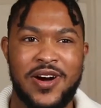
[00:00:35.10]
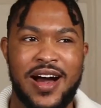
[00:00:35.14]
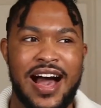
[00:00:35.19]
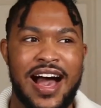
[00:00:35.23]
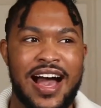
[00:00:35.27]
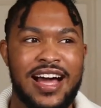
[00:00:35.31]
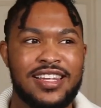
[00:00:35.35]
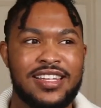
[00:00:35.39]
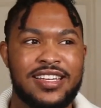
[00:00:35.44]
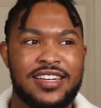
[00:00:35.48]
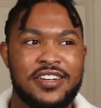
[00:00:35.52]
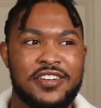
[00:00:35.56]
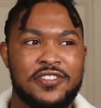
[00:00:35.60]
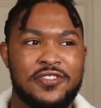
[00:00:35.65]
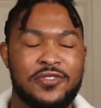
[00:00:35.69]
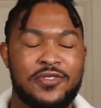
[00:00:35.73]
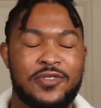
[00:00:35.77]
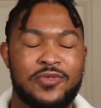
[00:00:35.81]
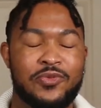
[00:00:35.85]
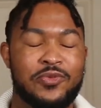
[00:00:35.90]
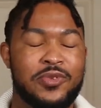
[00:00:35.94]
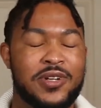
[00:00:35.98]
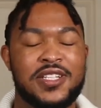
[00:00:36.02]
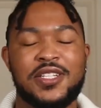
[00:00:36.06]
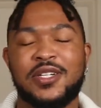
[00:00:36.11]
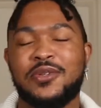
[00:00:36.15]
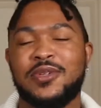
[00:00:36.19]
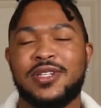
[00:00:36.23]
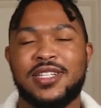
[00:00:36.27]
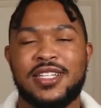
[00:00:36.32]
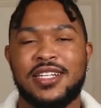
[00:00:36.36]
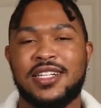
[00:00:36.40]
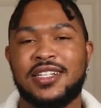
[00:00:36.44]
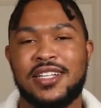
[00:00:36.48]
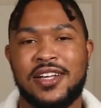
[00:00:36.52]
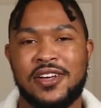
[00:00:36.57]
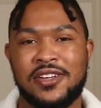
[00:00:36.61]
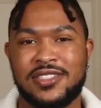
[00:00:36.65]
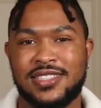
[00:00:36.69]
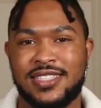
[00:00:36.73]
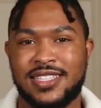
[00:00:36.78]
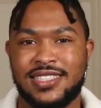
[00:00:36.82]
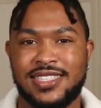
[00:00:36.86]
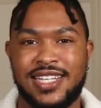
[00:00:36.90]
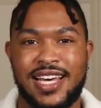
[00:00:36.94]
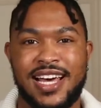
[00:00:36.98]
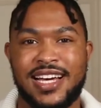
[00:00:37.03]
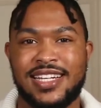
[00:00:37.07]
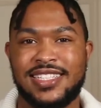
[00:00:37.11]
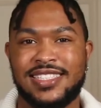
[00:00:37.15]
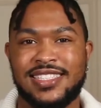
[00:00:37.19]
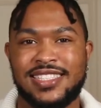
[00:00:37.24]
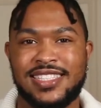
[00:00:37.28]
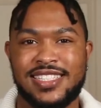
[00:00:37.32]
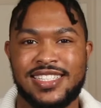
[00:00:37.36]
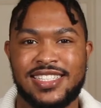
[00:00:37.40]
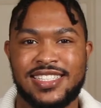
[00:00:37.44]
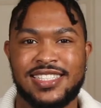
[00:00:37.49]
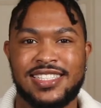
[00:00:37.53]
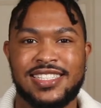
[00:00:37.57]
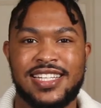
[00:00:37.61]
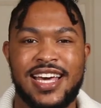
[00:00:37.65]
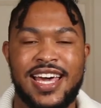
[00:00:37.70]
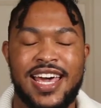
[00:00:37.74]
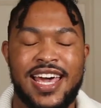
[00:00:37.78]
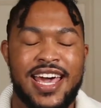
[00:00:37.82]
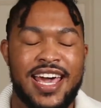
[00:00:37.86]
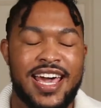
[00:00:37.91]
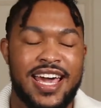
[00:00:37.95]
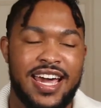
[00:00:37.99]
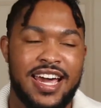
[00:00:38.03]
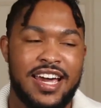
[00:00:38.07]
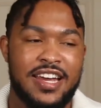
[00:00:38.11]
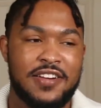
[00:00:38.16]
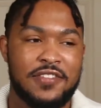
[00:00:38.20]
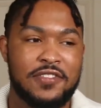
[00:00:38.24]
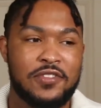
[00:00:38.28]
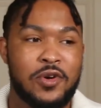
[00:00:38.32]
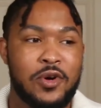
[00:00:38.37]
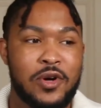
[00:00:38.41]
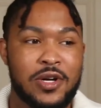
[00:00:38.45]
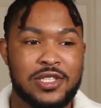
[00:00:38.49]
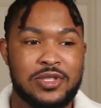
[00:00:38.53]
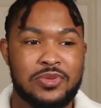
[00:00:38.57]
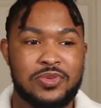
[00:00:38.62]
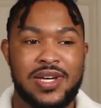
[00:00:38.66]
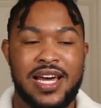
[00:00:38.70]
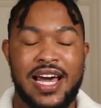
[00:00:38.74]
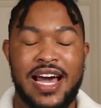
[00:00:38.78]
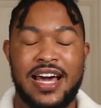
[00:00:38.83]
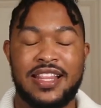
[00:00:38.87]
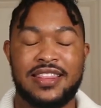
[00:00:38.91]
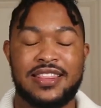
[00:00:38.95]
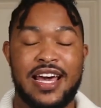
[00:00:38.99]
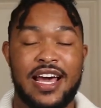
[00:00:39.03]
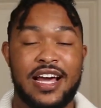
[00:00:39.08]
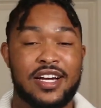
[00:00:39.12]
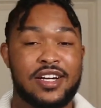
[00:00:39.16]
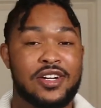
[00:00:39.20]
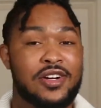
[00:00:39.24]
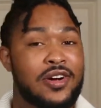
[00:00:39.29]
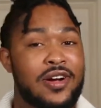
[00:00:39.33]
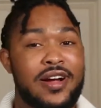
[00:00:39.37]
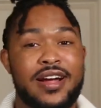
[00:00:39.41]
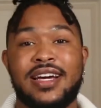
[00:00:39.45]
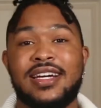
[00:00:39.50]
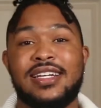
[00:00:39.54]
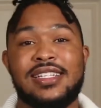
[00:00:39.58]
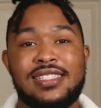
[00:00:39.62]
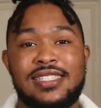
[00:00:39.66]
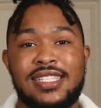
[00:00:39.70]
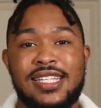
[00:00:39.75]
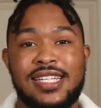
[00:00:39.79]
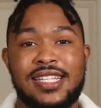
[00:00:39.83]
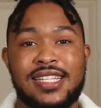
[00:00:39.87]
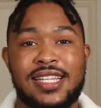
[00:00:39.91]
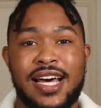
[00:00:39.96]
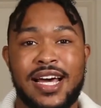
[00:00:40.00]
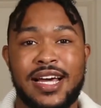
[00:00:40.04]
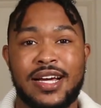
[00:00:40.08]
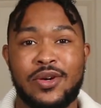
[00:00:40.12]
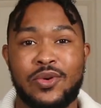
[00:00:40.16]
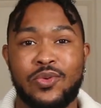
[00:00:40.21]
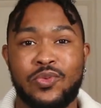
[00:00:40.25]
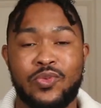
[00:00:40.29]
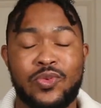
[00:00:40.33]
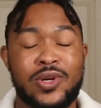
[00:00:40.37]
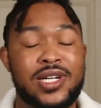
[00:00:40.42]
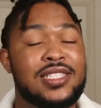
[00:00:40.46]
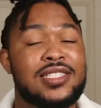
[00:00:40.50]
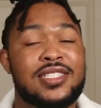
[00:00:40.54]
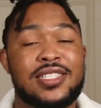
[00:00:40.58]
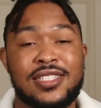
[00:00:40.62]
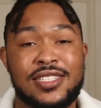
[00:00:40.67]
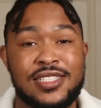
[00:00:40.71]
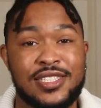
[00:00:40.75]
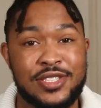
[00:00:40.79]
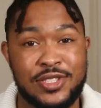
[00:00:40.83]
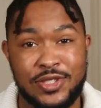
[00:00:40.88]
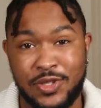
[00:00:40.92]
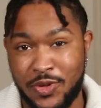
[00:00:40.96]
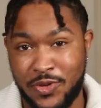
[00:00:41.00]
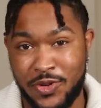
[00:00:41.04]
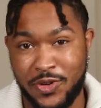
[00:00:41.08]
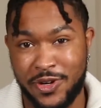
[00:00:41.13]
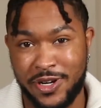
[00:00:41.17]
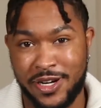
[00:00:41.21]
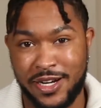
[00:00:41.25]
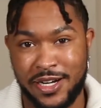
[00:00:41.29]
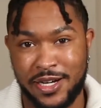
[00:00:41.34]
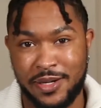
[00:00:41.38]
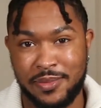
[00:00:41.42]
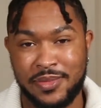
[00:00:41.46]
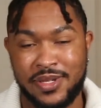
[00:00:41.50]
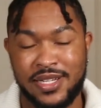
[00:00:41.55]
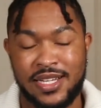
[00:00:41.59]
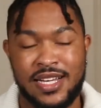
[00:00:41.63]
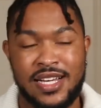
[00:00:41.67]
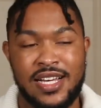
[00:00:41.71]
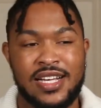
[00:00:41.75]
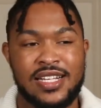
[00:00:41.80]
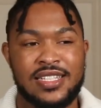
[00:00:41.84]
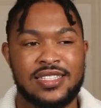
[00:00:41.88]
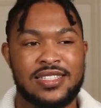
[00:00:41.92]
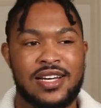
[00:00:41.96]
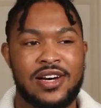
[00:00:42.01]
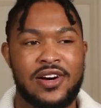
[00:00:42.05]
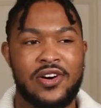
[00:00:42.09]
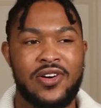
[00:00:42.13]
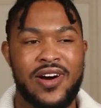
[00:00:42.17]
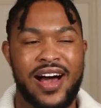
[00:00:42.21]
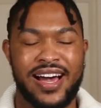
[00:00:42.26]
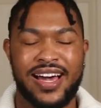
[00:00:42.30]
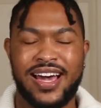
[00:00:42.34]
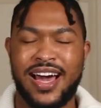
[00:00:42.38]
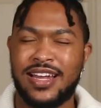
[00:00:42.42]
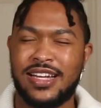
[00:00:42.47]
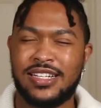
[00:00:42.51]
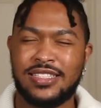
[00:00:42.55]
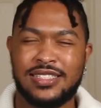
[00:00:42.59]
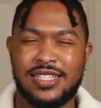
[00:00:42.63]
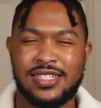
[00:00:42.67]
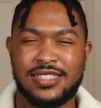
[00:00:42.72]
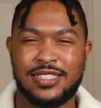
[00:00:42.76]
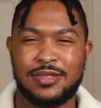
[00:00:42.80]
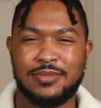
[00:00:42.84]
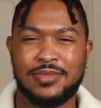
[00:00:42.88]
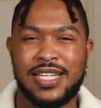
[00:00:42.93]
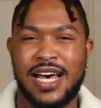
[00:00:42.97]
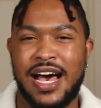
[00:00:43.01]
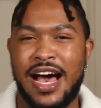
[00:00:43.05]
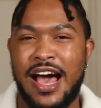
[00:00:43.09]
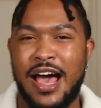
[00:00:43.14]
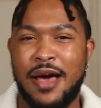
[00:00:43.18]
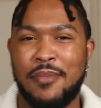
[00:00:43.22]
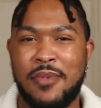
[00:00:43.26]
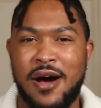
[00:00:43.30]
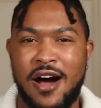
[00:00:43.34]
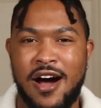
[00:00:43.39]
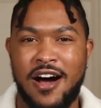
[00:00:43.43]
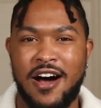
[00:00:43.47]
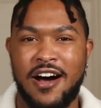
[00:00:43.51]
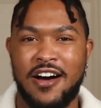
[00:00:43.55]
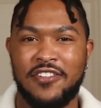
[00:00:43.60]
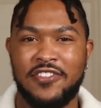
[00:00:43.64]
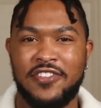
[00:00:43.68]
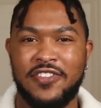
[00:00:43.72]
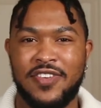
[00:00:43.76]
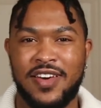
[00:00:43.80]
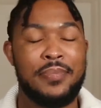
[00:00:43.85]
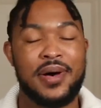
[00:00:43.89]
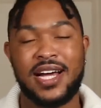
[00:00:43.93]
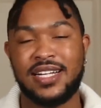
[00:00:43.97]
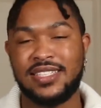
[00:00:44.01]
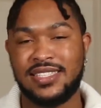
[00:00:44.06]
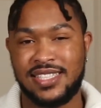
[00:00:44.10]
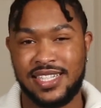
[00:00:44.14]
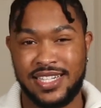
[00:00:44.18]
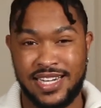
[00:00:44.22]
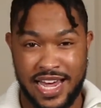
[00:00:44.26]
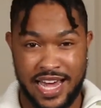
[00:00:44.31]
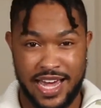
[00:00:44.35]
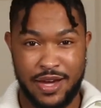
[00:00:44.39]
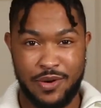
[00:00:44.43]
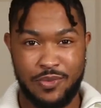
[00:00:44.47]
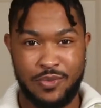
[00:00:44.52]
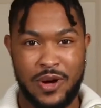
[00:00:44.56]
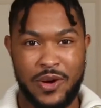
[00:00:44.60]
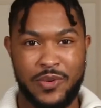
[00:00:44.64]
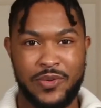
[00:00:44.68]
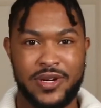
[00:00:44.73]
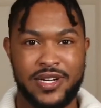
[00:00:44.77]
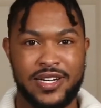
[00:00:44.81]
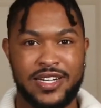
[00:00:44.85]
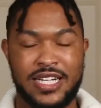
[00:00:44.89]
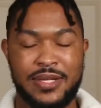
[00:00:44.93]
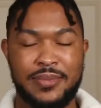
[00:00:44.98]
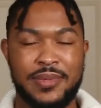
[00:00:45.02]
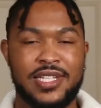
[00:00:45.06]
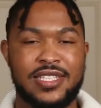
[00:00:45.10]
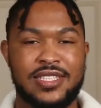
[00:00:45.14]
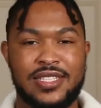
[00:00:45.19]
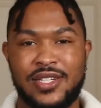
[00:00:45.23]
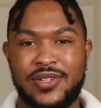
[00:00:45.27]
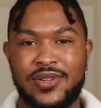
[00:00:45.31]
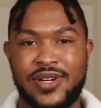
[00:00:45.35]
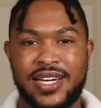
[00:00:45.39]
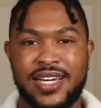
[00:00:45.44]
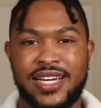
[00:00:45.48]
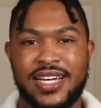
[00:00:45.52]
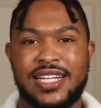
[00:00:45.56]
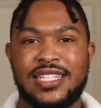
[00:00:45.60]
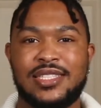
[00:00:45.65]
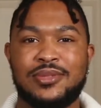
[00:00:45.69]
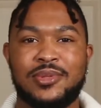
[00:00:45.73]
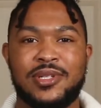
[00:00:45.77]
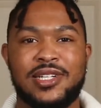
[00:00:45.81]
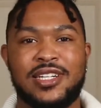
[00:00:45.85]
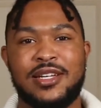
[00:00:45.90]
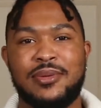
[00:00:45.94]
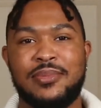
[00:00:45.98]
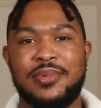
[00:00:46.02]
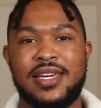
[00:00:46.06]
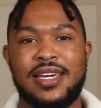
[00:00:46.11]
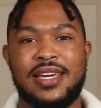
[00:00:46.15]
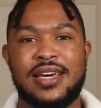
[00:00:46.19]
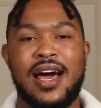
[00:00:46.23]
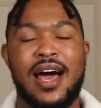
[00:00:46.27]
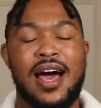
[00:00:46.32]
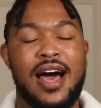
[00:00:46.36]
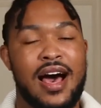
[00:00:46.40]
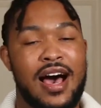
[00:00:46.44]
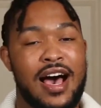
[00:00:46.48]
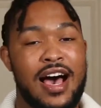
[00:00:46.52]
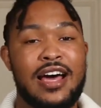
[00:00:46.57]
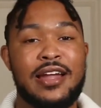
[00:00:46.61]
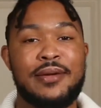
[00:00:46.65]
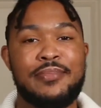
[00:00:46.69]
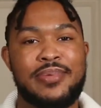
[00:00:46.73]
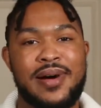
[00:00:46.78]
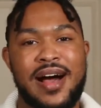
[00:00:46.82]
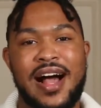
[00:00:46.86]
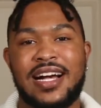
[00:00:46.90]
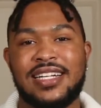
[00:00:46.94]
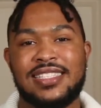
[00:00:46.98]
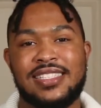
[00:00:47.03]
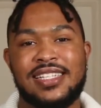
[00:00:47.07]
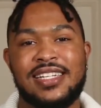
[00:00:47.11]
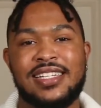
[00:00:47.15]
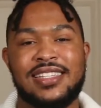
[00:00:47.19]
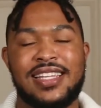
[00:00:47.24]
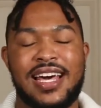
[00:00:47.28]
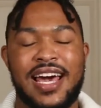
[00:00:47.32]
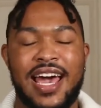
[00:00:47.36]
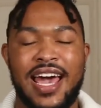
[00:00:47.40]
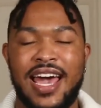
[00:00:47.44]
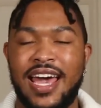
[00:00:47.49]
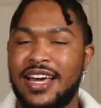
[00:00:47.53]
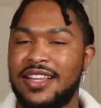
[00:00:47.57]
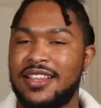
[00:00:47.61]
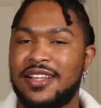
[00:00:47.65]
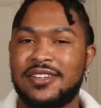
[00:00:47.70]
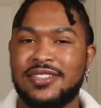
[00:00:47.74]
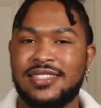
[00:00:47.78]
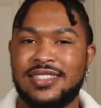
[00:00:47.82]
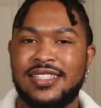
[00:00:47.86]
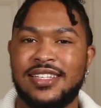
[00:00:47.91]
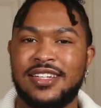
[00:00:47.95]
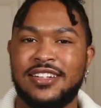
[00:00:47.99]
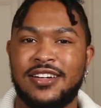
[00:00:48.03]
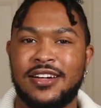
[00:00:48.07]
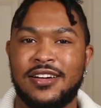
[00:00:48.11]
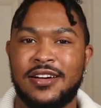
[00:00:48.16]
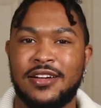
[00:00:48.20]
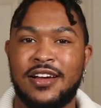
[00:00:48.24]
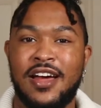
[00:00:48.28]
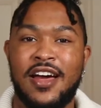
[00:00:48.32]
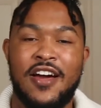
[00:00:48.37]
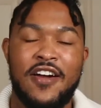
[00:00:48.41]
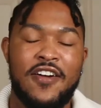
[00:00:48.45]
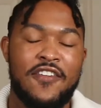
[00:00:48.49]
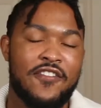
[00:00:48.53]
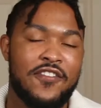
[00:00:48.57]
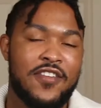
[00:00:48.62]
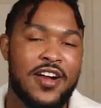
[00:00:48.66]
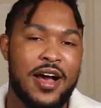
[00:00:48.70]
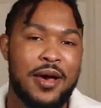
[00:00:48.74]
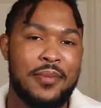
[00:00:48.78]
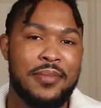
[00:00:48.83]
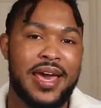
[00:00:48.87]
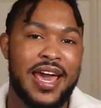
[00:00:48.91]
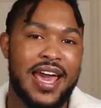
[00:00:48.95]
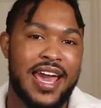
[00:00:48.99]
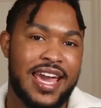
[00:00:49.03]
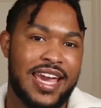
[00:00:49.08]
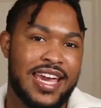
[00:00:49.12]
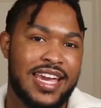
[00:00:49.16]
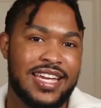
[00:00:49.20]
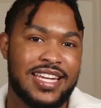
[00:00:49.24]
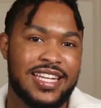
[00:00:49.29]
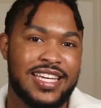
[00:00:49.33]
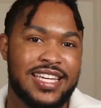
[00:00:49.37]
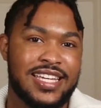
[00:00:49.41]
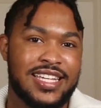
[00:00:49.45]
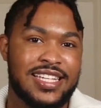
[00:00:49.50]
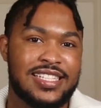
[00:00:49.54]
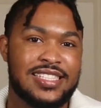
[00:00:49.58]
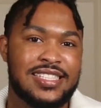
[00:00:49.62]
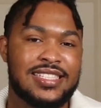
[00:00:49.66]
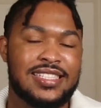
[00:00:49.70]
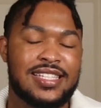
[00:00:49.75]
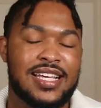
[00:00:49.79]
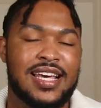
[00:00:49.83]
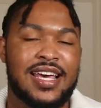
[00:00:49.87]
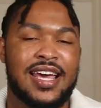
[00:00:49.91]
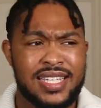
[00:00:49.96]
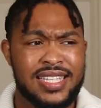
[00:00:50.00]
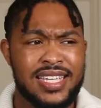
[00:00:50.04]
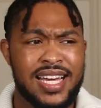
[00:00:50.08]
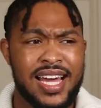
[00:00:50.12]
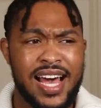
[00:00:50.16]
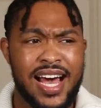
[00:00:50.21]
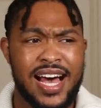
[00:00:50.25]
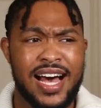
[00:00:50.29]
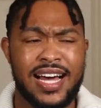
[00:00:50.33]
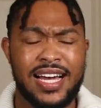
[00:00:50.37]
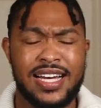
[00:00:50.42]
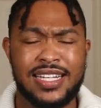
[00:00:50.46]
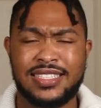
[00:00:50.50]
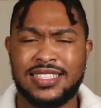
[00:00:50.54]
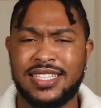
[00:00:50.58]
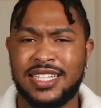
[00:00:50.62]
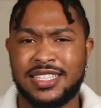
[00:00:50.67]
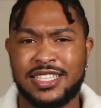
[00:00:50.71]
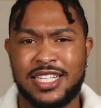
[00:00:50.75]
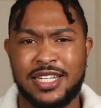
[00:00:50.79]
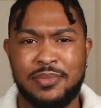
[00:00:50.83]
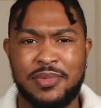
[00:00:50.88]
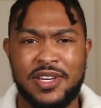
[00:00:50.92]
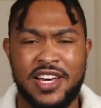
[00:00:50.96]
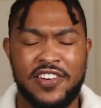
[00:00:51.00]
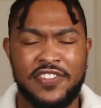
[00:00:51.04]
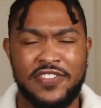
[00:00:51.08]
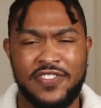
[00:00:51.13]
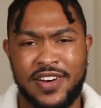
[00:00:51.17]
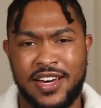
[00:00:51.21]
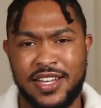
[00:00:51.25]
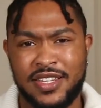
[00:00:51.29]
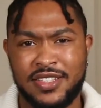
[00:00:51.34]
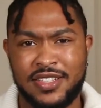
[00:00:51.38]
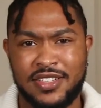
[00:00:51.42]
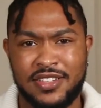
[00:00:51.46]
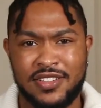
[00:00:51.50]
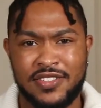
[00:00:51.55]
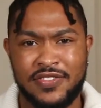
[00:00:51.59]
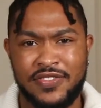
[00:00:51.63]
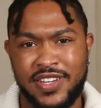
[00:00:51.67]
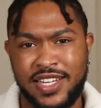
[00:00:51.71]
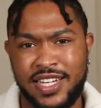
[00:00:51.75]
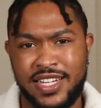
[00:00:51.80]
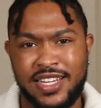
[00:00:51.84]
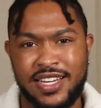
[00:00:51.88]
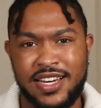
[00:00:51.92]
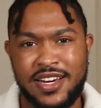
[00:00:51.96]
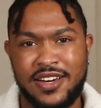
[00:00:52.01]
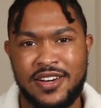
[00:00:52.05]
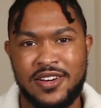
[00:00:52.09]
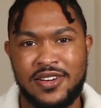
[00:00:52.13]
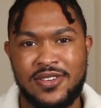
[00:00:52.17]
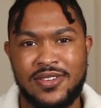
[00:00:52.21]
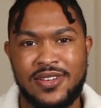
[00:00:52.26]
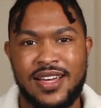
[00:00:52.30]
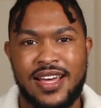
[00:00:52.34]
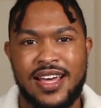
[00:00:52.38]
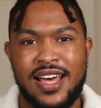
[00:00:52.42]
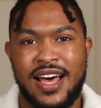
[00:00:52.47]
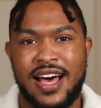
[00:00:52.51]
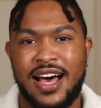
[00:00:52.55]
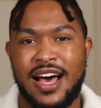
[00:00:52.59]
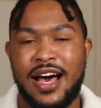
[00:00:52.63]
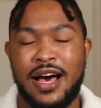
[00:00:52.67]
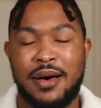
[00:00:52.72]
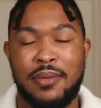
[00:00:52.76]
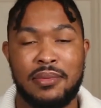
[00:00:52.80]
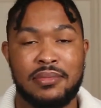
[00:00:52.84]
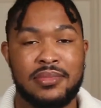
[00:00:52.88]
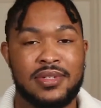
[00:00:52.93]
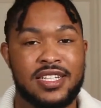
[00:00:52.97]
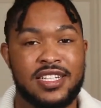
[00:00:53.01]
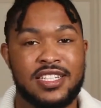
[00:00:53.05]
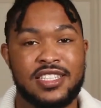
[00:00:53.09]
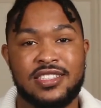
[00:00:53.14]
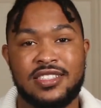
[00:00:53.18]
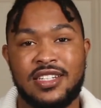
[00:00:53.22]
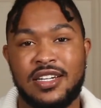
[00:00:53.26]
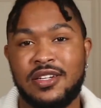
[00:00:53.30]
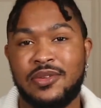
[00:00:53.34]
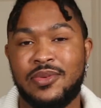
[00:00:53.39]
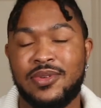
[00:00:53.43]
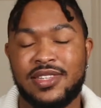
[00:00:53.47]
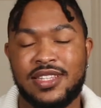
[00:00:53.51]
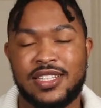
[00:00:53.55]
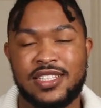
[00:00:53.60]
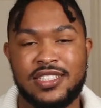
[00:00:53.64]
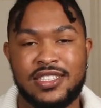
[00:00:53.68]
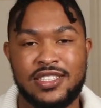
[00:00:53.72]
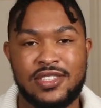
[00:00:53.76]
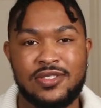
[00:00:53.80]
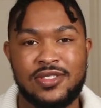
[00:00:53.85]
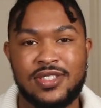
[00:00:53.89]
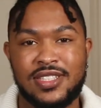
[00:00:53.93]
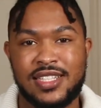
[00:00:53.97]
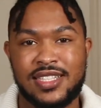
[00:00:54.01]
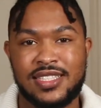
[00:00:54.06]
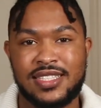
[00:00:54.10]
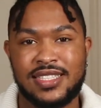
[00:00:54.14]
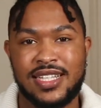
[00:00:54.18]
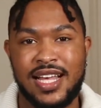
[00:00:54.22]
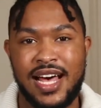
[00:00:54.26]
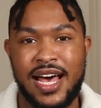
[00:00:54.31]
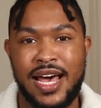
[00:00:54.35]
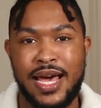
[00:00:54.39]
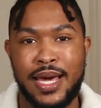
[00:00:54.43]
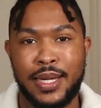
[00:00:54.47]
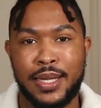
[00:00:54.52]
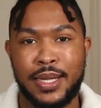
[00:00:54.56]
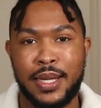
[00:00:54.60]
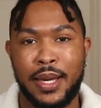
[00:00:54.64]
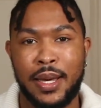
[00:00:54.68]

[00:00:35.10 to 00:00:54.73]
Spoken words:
I live really close to Texas, and of course we had that crazy winter storm. So I kind of took some time off. But today what we're going to be doing is we're going to be unboxing the Halo sneaker from Eytys. Yeah, it's just going to be a fun little video. I'm going to show you what the shoe looks like.